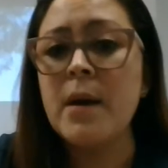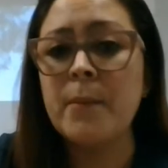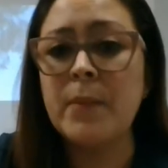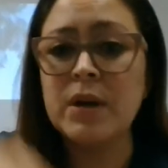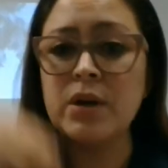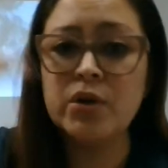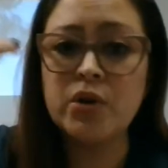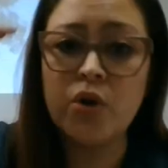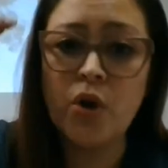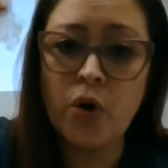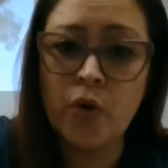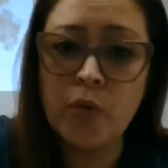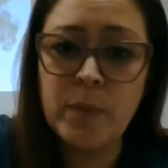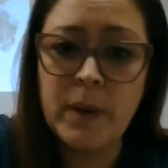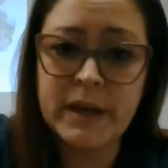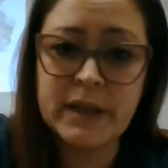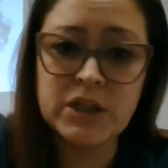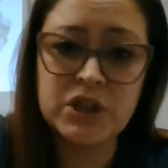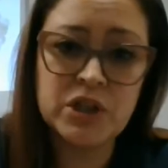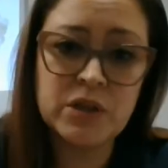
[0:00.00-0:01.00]
but
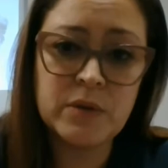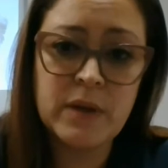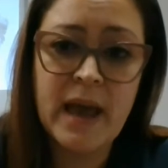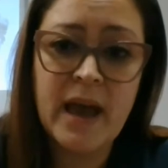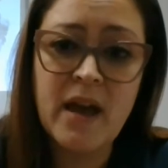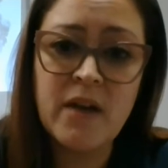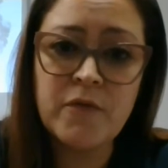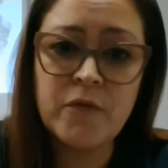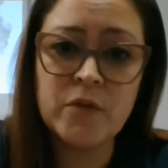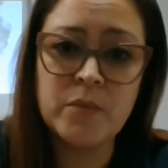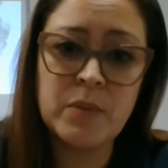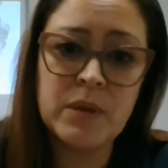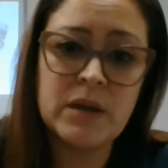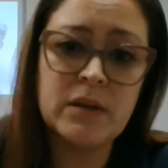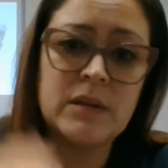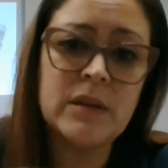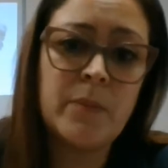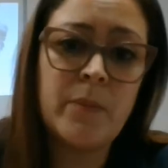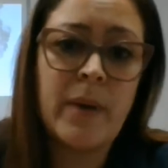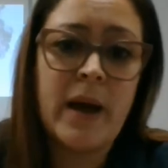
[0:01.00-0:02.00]
nobody should ever be
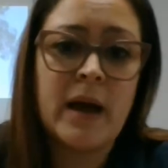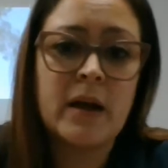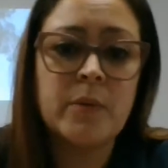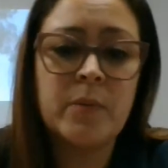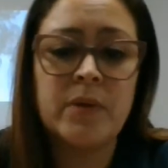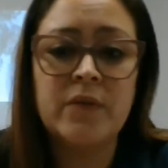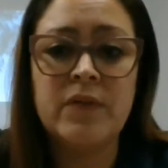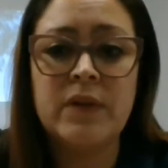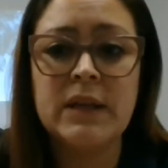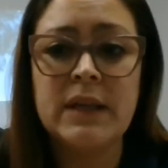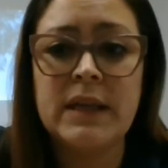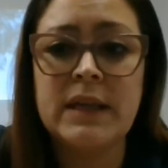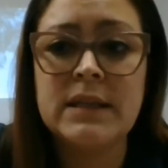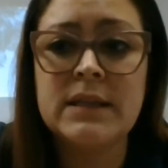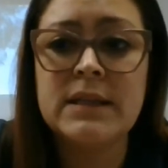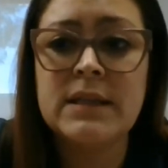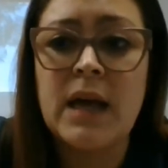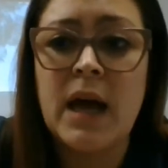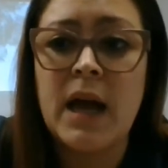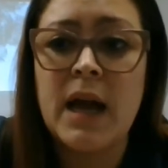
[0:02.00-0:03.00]
on the back
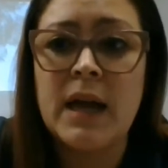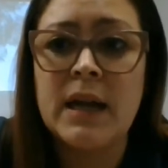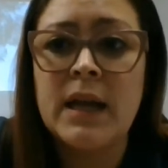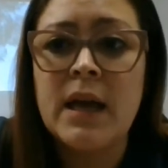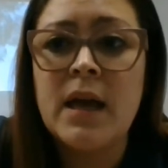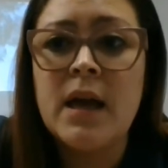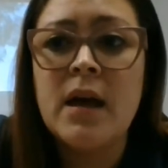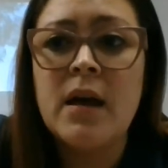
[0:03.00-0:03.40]
pavilion side.